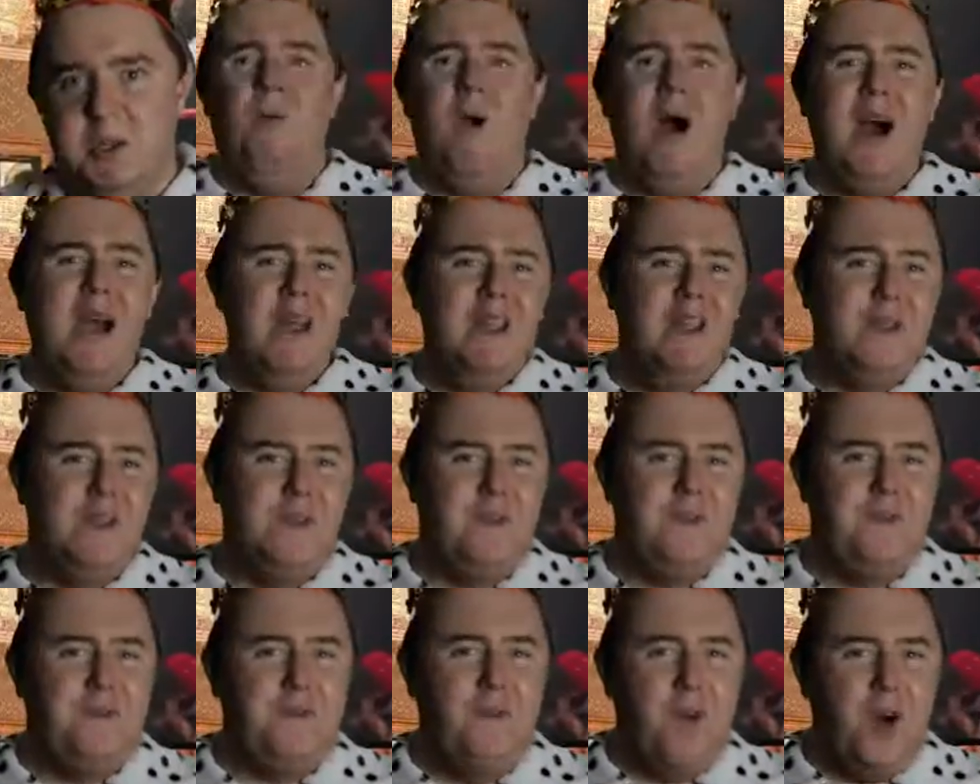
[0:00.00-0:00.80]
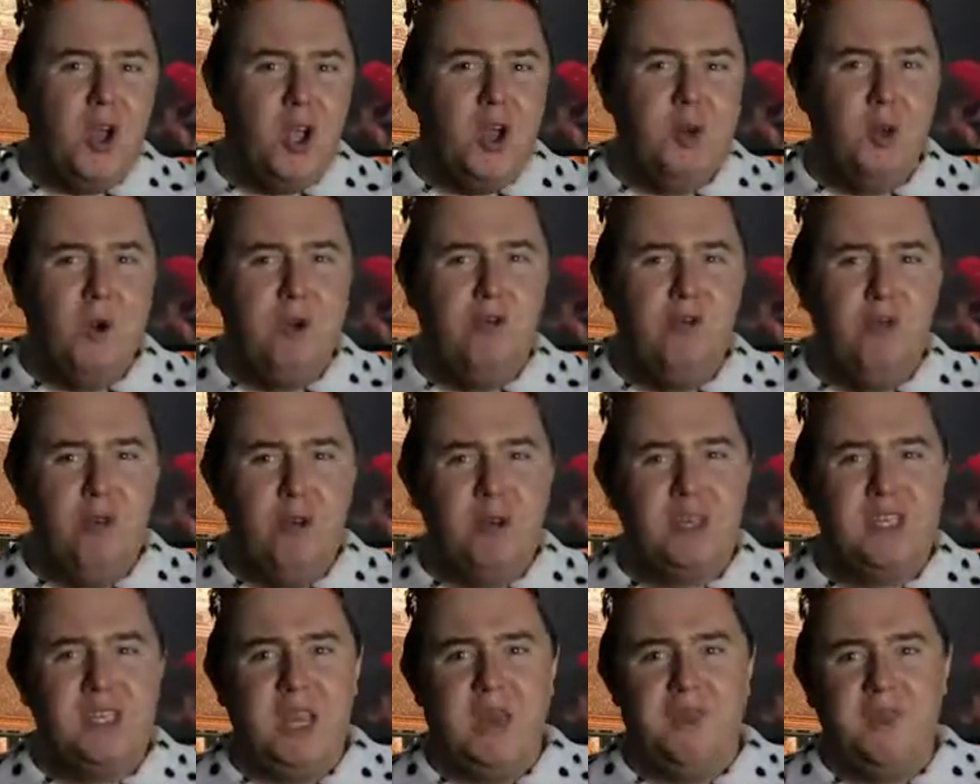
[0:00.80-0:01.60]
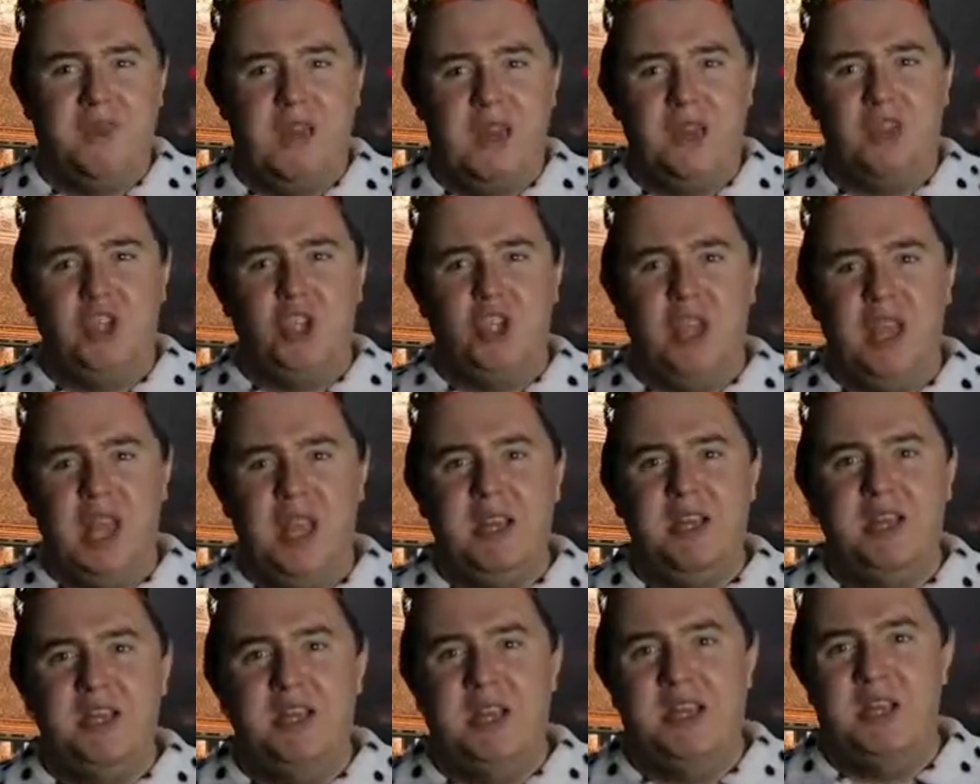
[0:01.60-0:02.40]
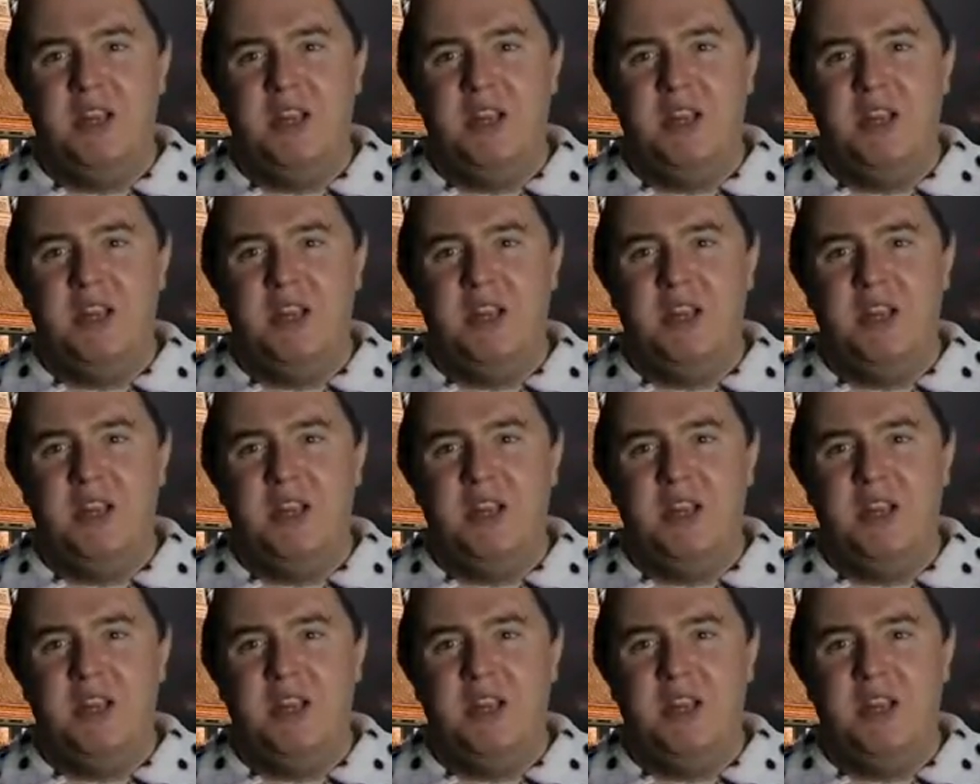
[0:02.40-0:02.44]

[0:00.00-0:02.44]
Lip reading: Why the fuck would Rusev get changed